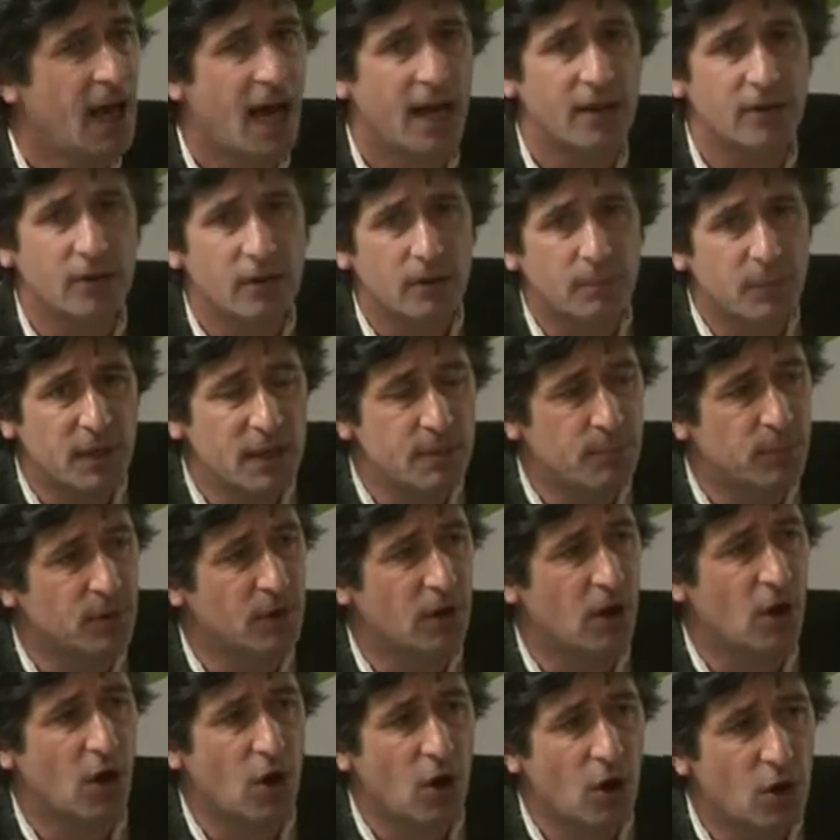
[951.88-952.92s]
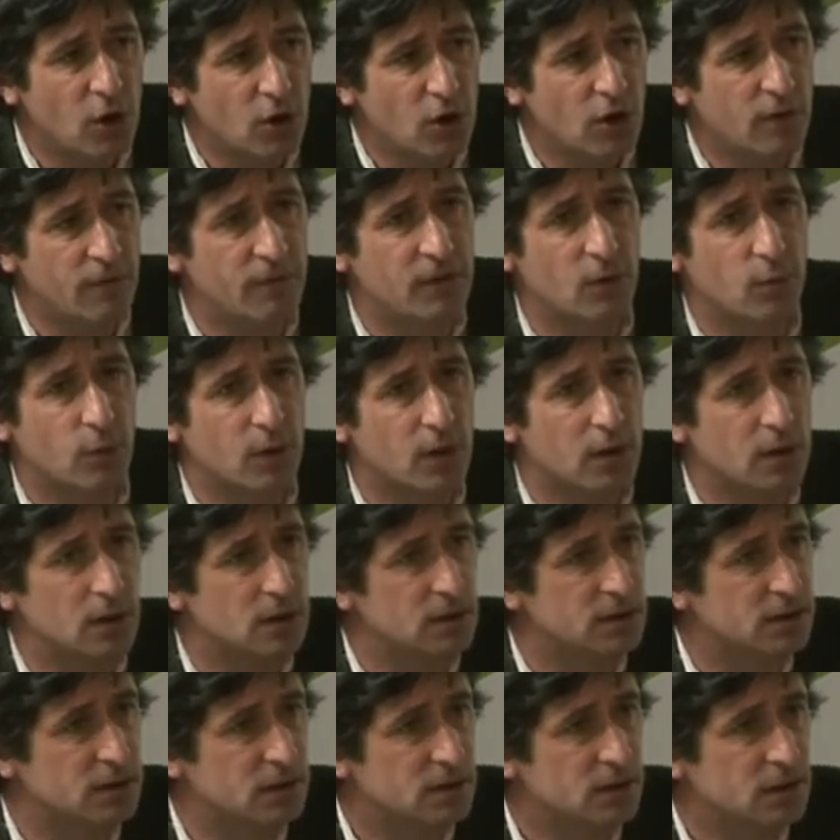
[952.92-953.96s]
and there are people all over the
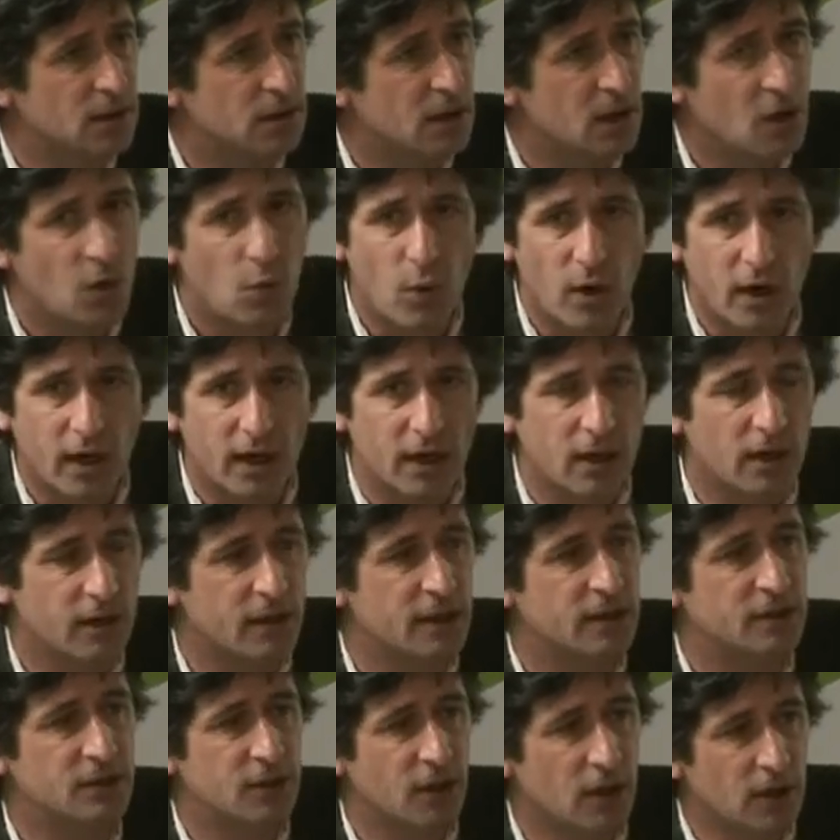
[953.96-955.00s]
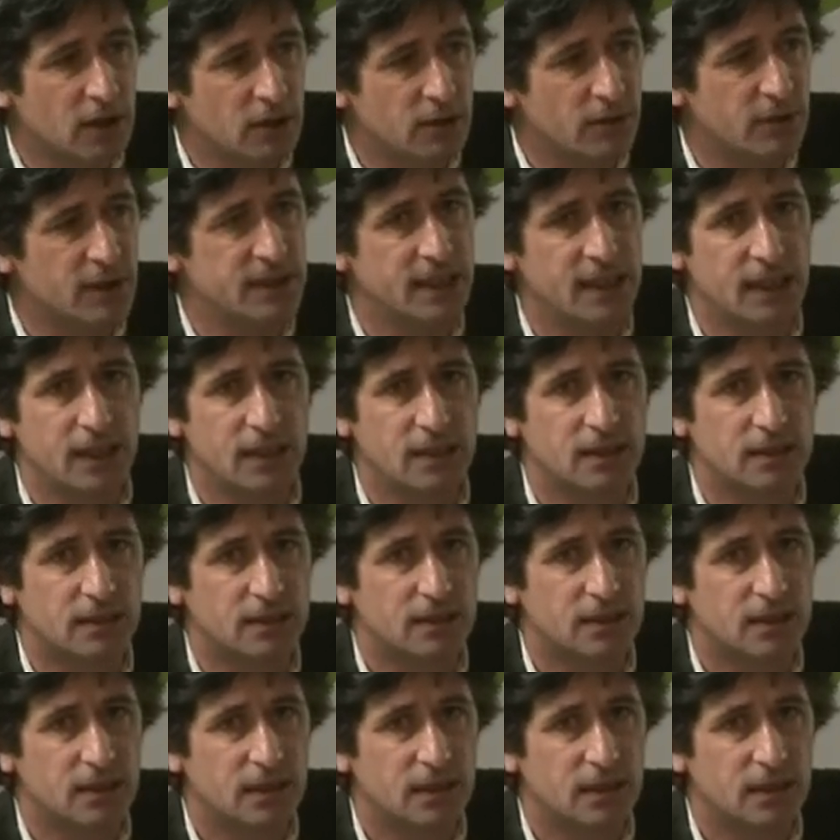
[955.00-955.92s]
world working on $1 a day,